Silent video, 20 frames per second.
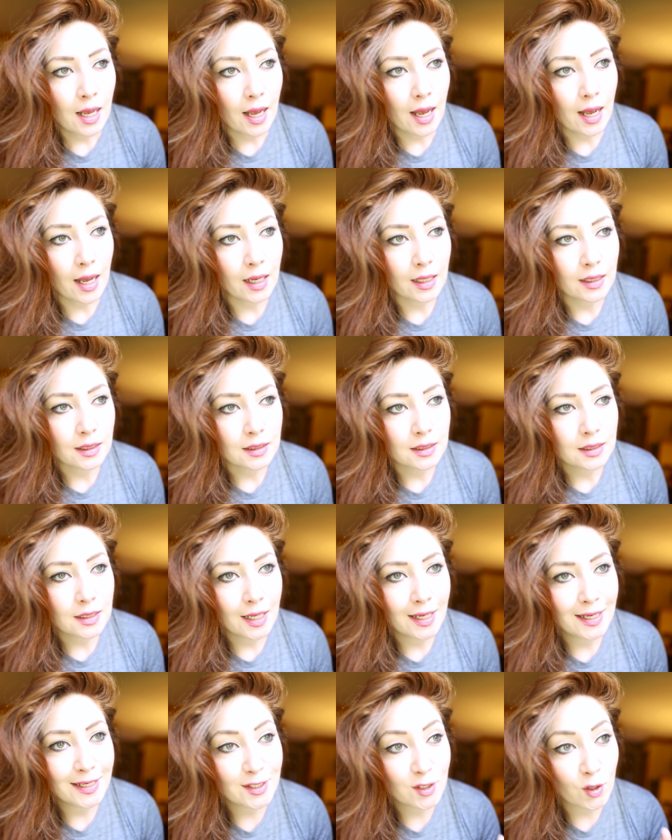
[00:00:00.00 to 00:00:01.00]
And
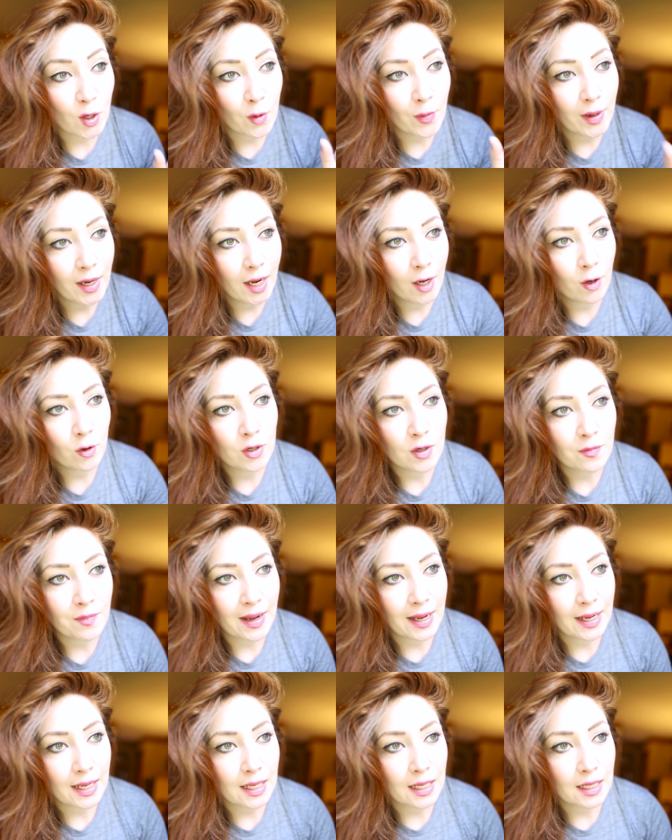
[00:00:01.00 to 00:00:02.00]
so I went out on the
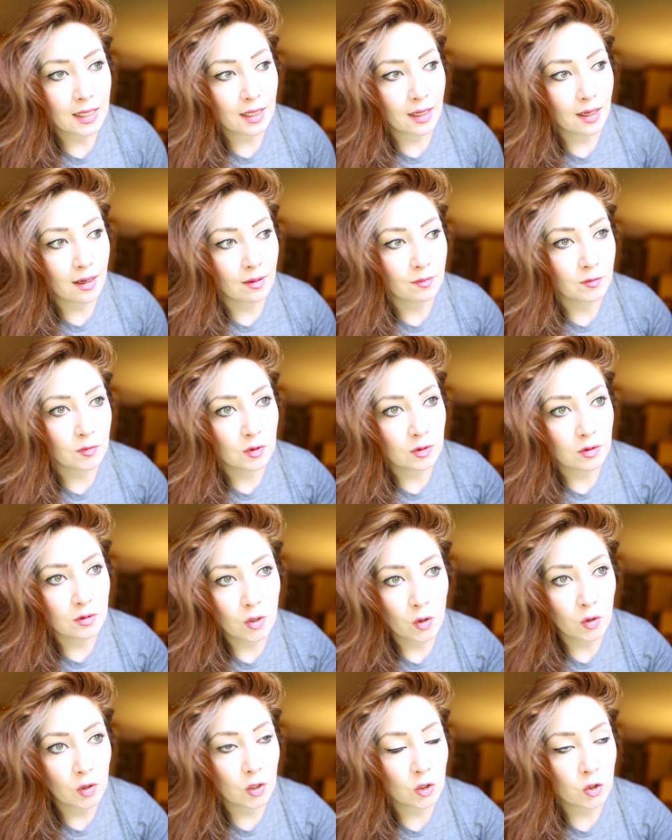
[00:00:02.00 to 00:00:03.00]
bike, I'm
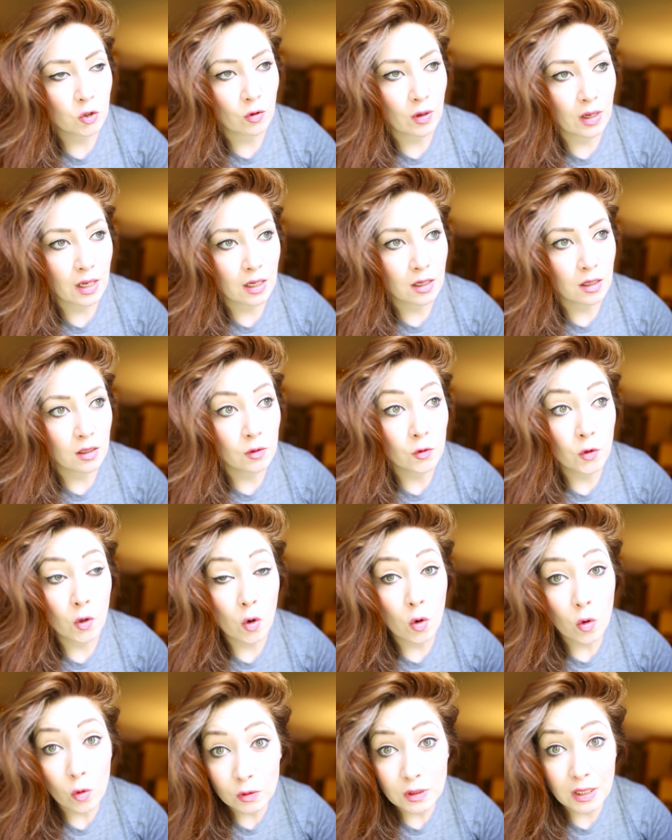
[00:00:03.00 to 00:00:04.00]
doing the trail. The
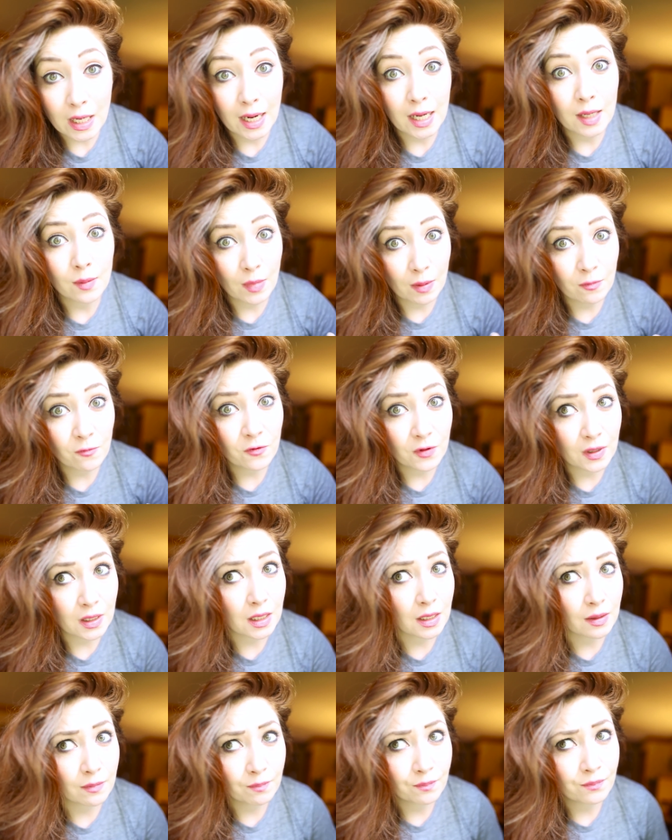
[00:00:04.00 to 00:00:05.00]
whole time I'm
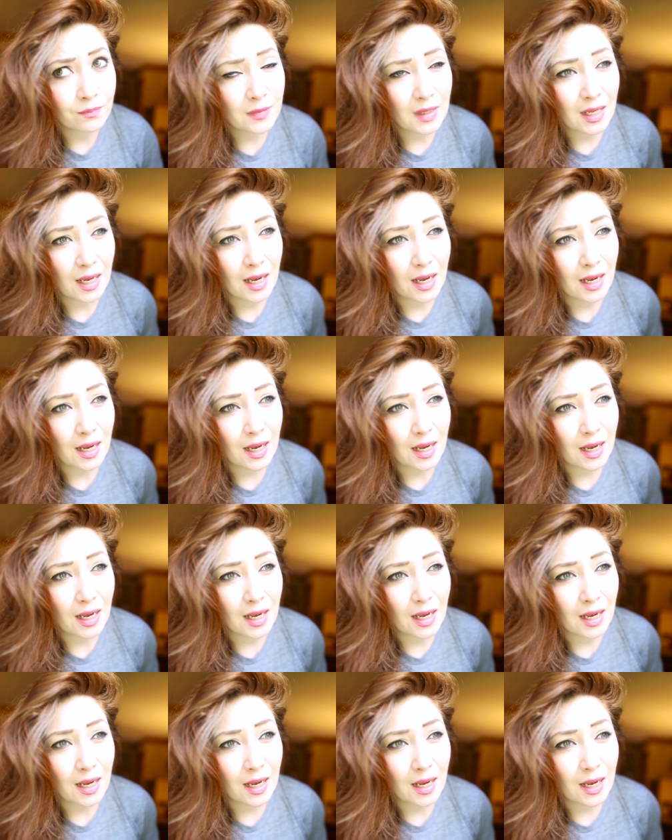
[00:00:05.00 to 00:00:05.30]
feeling